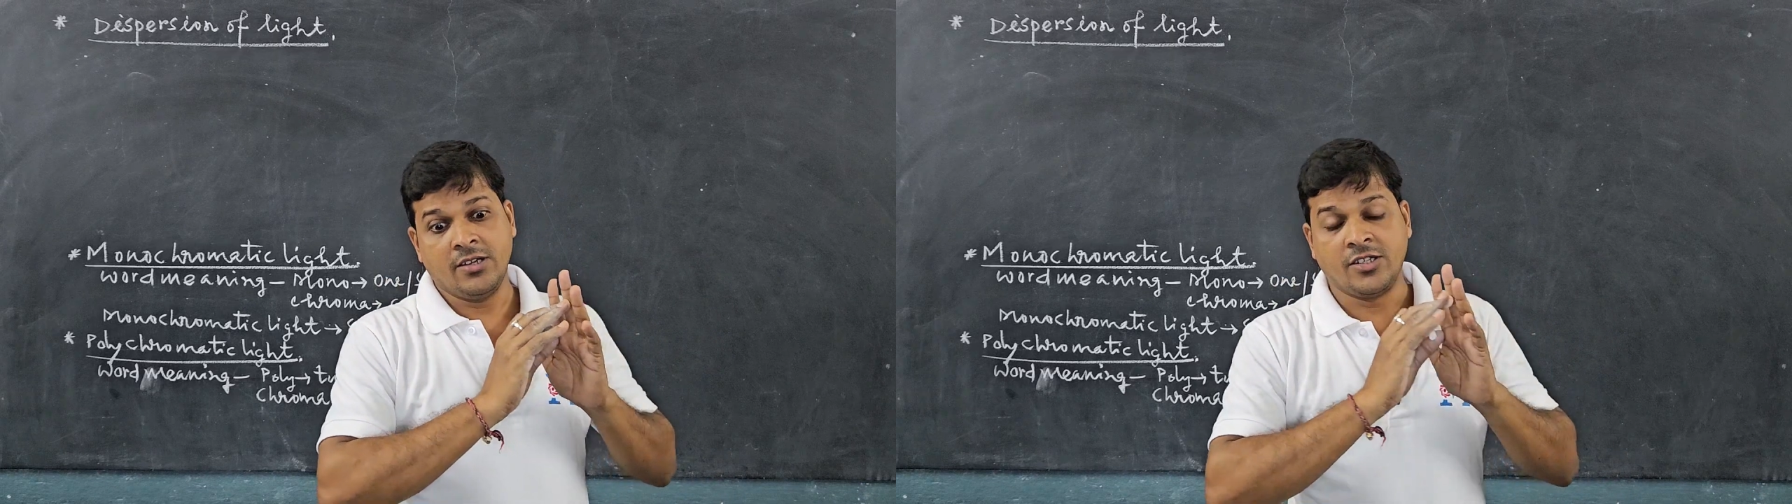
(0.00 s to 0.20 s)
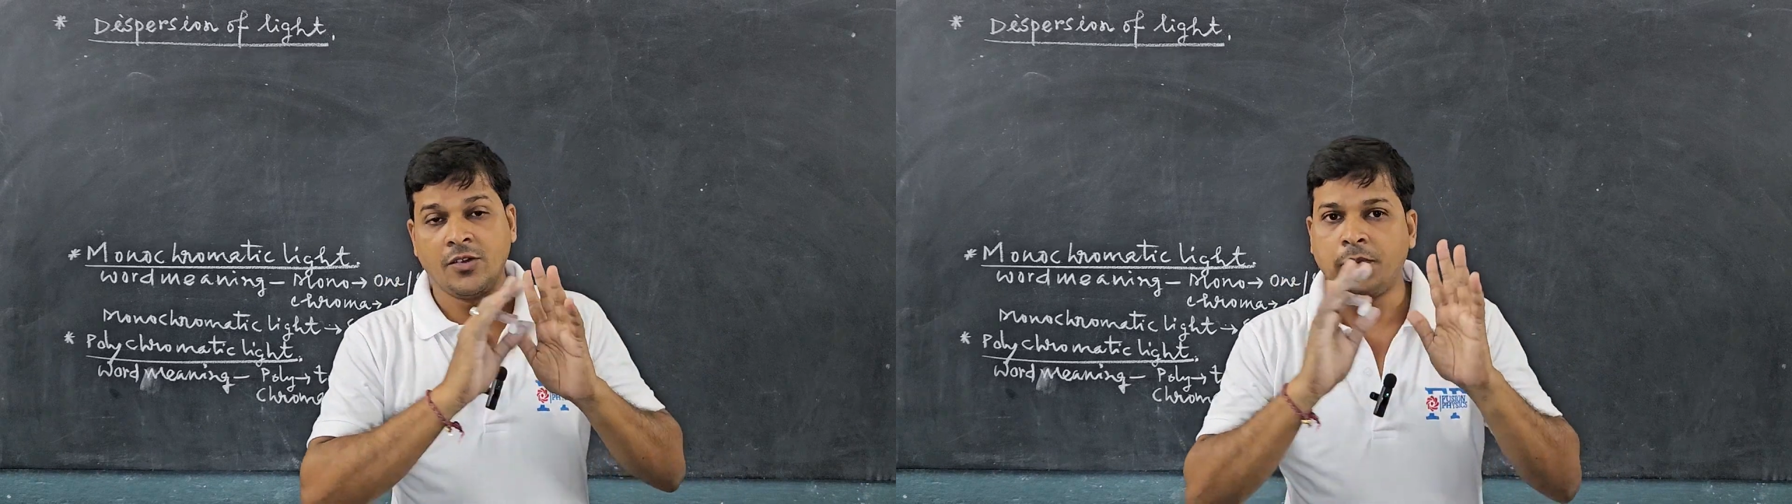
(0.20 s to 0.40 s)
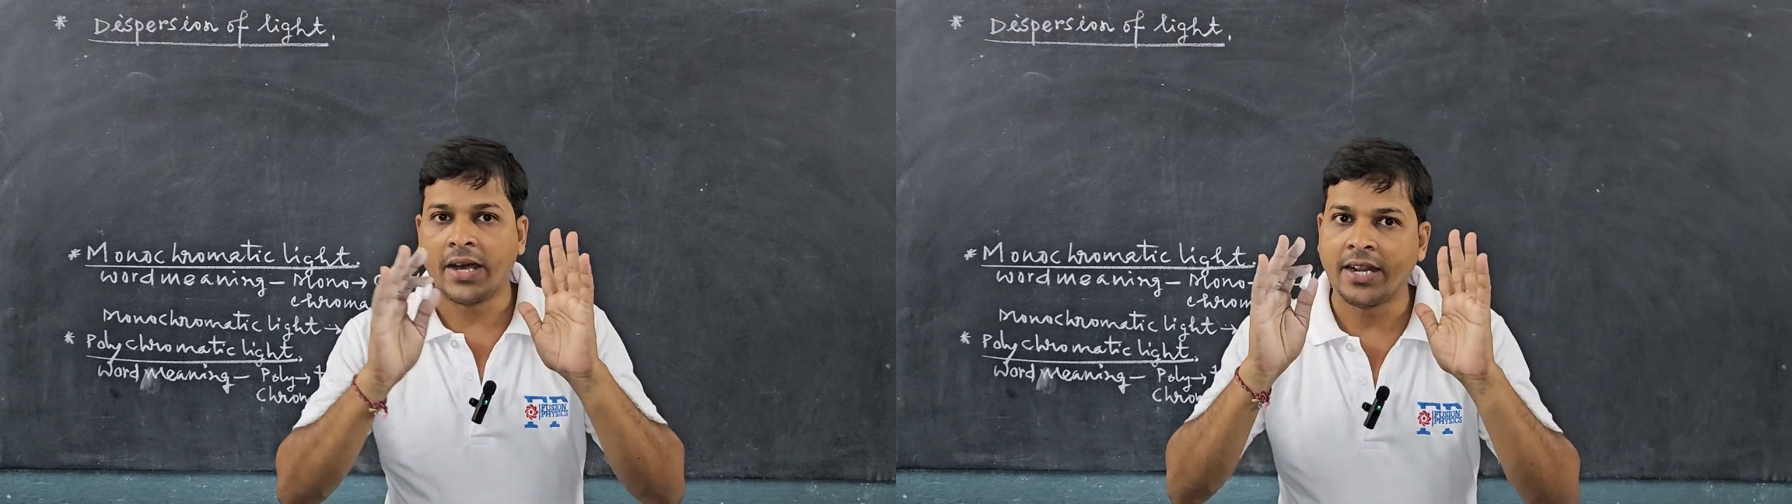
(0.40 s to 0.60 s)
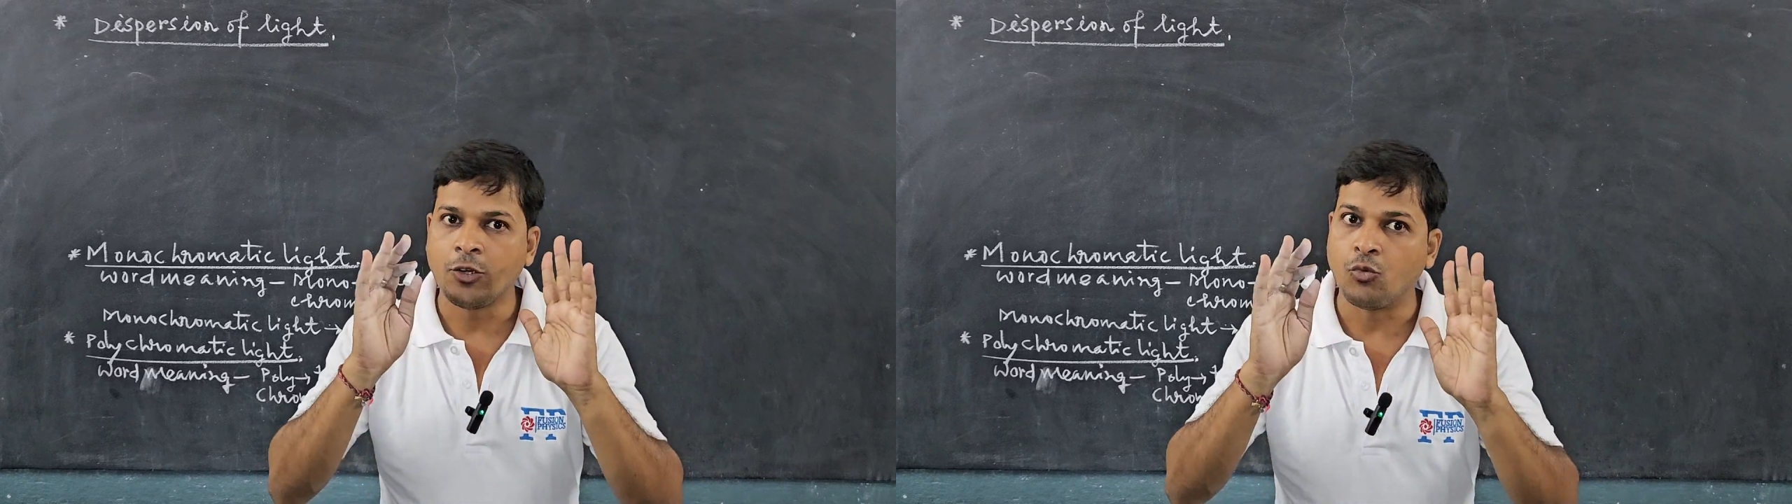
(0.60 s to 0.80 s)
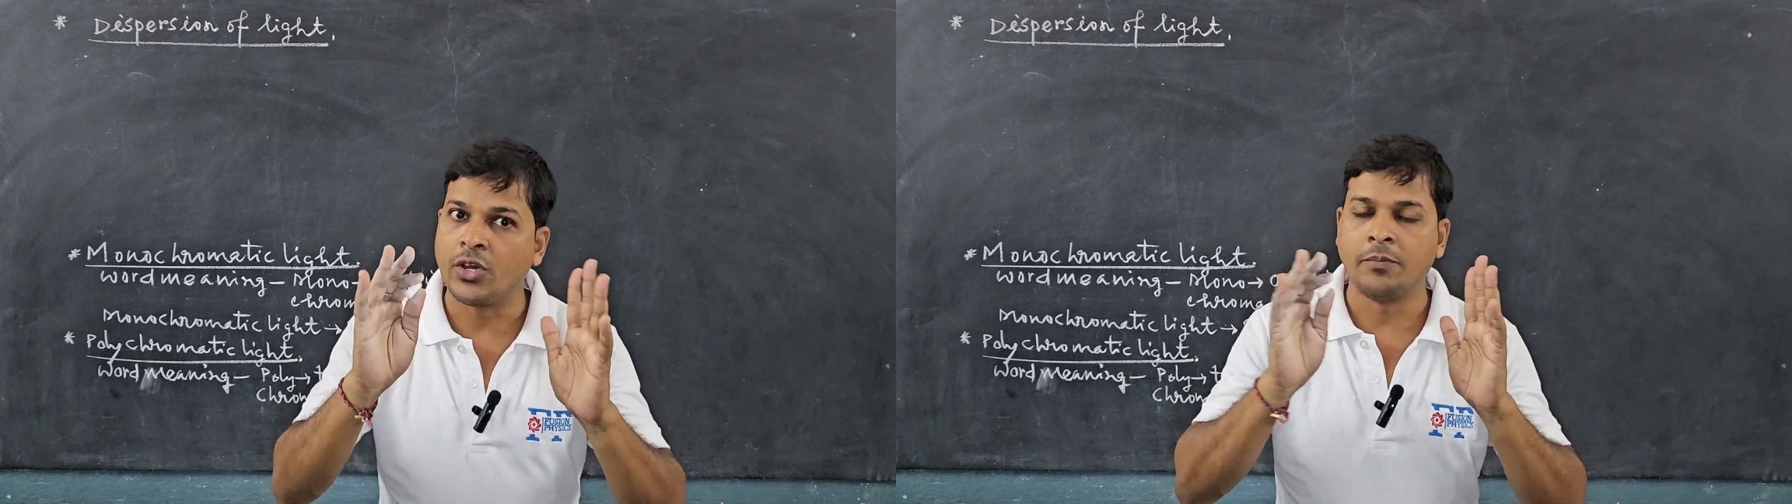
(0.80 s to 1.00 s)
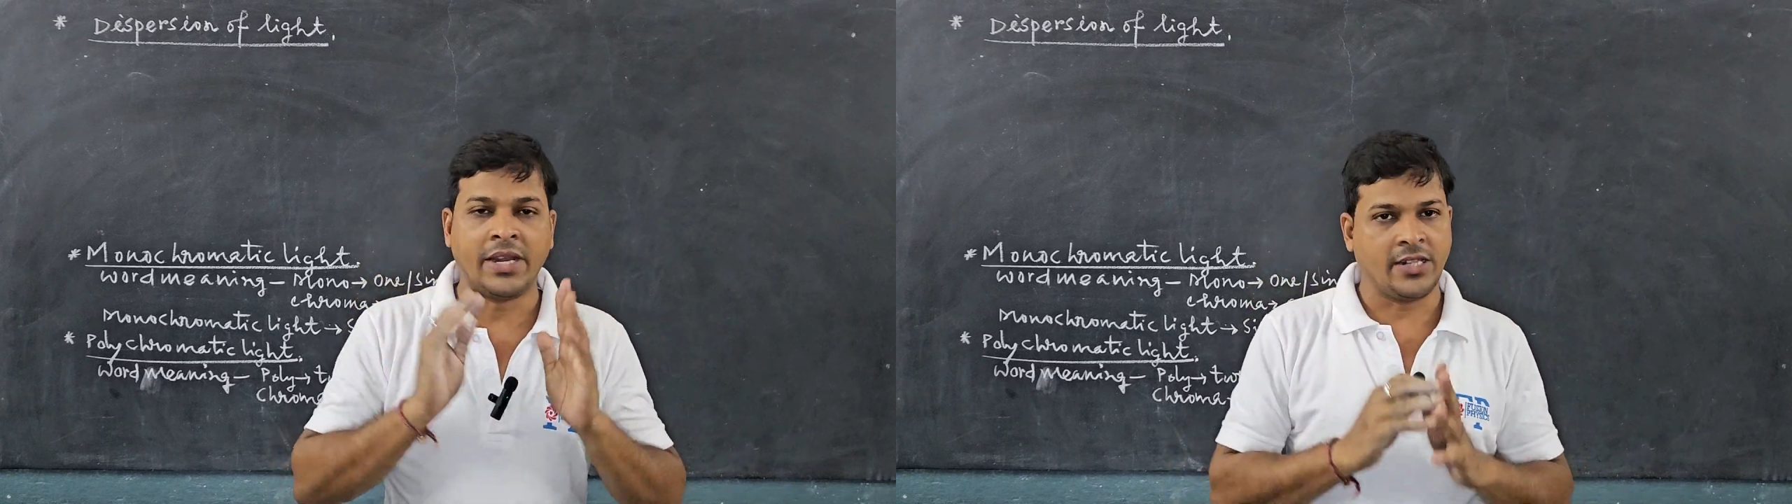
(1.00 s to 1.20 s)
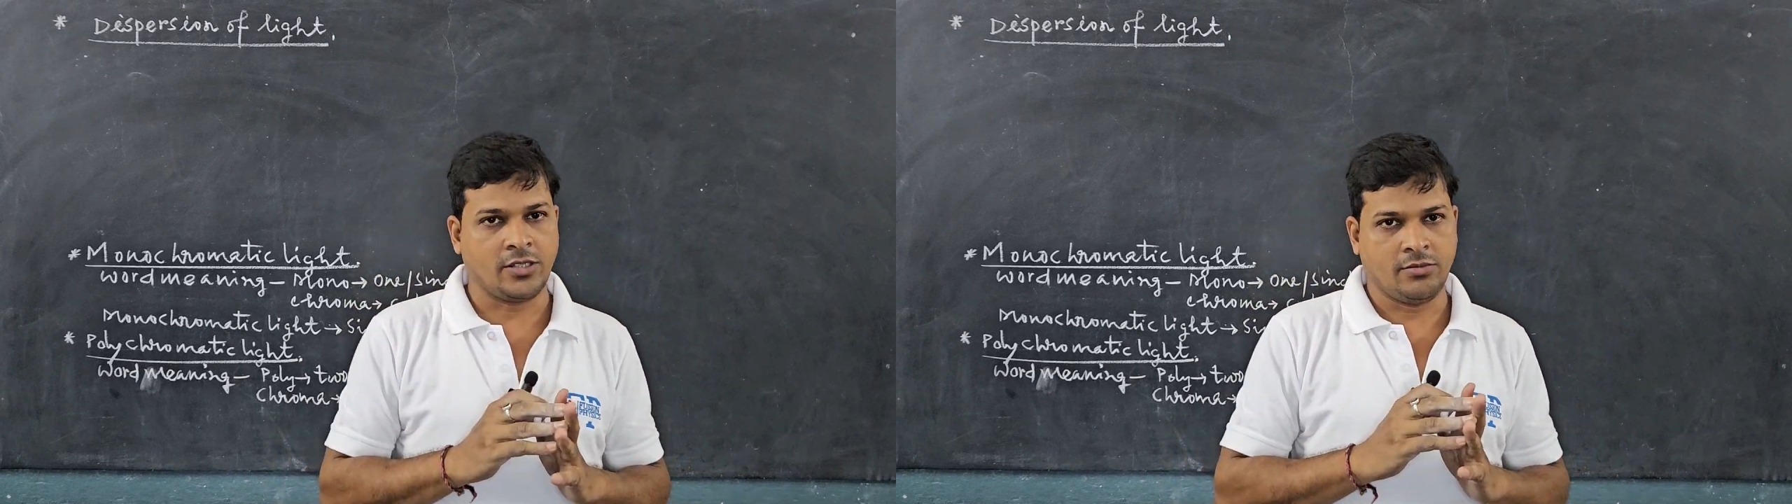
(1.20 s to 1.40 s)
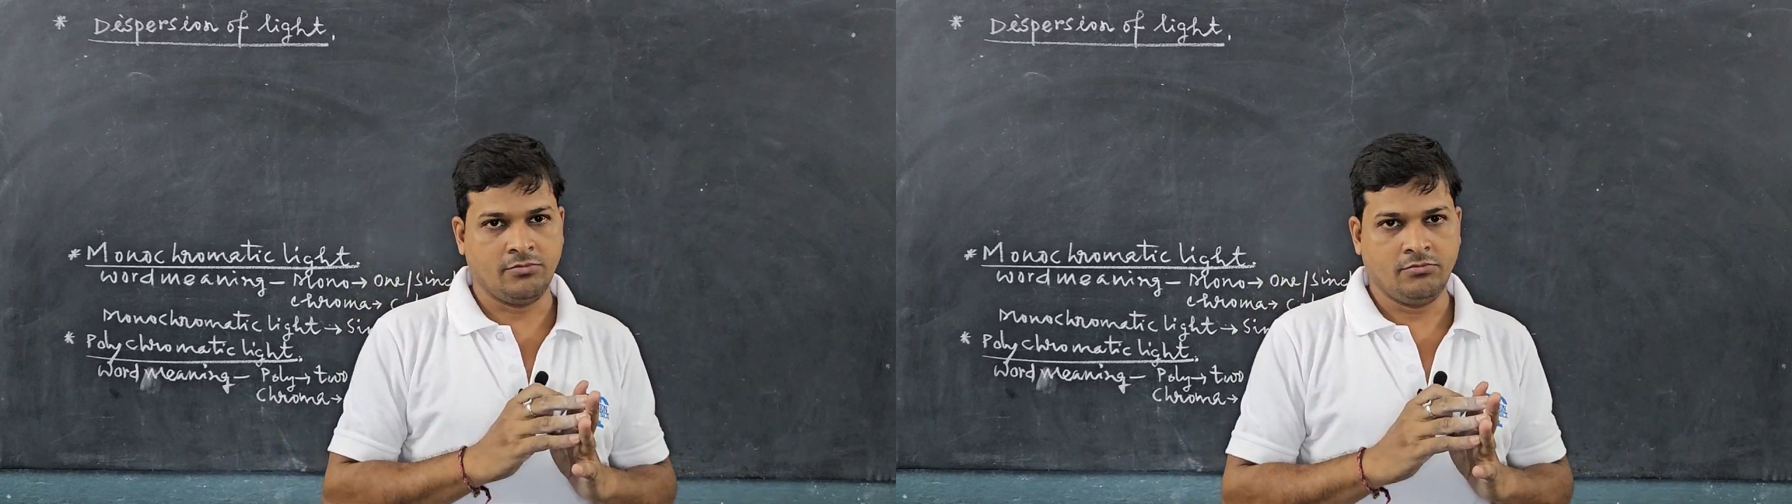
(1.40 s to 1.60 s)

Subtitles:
different wavelength.